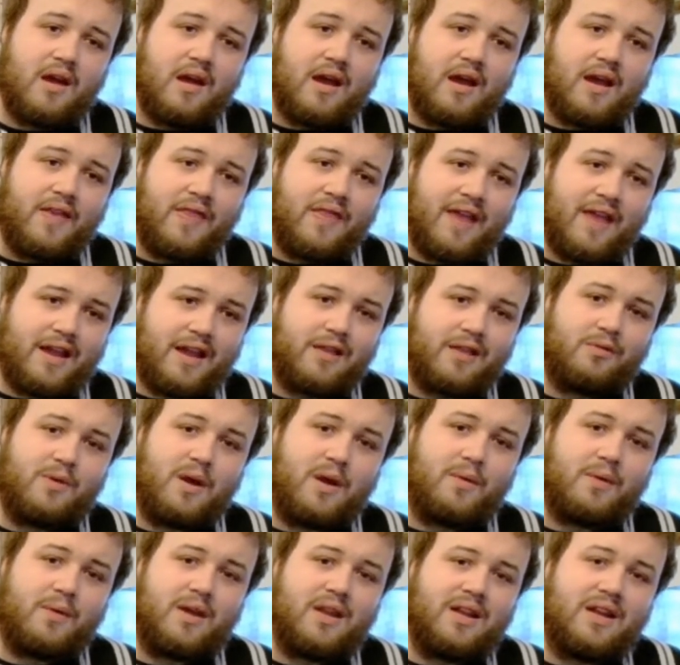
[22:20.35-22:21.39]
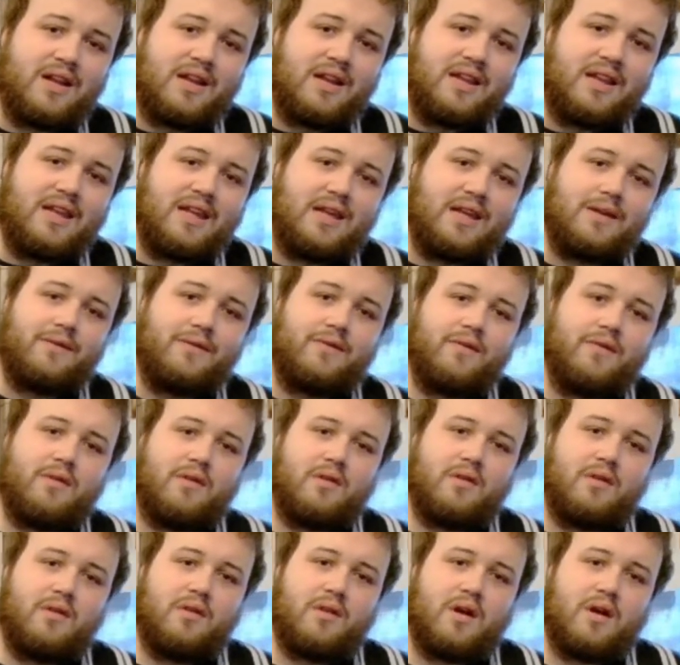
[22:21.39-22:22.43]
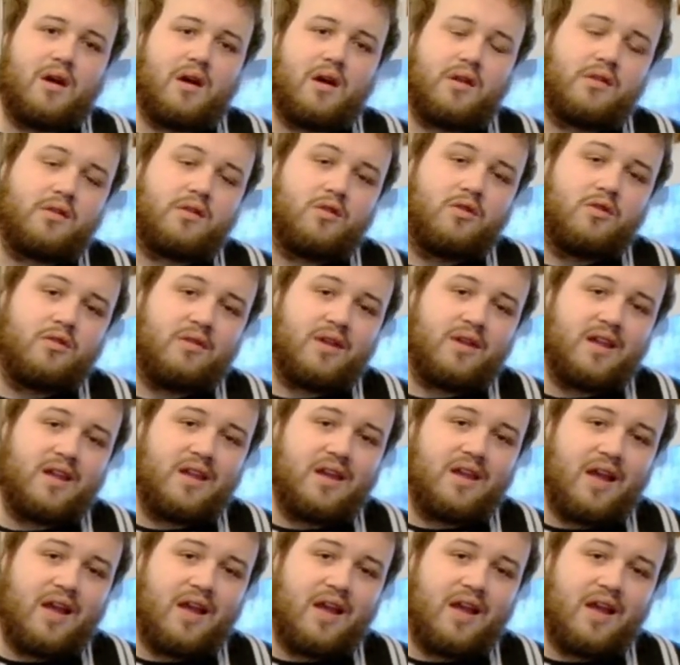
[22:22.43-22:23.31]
And that's where we're going to leave our story,